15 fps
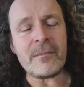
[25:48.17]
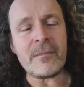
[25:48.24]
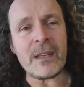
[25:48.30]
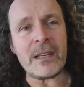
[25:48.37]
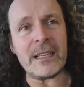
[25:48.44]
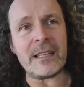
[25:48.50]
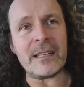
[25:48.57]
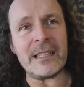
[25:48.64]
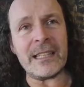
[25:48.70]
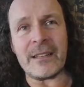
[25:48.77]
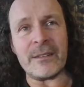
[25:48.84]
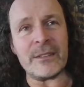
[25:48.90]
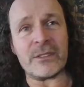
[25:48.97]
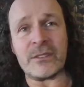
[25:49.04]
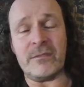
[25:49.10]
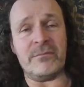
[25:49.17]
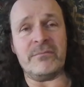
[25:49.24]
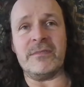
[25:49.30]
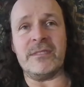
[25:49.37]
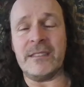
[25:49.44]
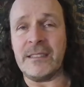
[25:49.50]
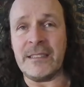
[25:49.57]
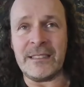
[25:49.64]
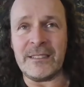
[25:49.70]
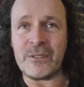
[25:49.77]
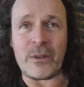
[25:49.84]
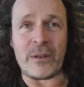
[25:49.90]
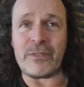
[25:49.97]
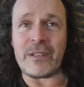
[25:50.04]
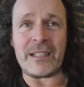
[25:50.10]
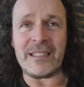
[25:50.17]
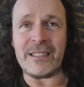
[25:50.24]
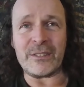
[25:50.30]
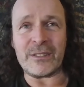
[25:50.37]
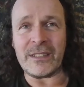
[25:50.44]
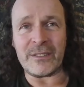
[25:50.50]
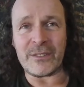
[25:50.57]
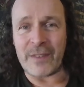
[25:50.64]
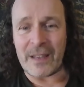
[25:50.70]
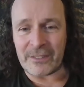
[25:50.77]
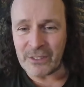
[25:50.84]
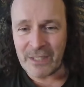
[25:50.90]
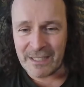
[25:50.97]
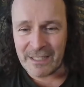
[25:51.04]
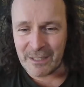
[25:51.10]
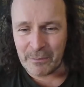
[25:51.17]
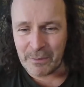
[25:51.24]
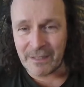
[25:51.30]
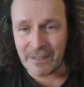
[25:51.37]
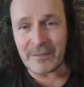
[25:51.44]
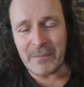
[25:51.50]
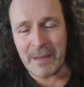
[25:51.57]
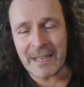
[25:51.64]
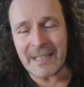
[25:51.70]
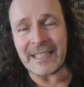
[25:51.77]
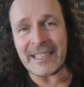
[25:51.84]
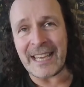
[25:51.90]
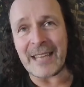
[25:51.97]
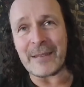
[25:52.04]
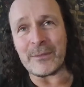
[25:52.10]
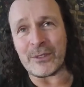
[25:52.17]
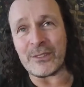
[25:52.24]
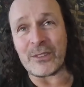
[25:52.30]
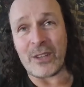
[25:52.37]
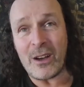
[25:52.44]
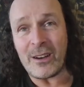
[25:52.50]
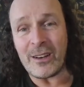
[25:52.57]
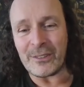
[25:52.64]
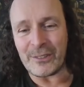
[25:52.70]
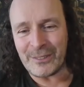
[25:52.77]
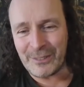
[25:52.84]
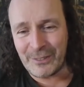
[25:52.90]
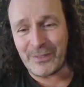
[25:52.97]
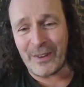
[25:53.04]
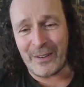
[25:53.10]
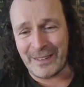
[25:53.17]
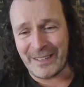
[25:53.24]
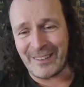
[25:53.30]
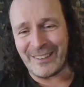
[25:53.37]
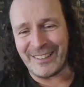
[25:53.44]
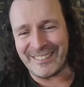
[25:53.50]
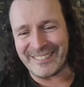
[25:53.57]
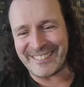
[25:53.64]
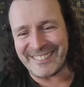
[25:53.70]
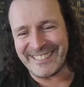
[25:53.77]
it's quite frankly it's fascinating, but making games is hard. It's very hard.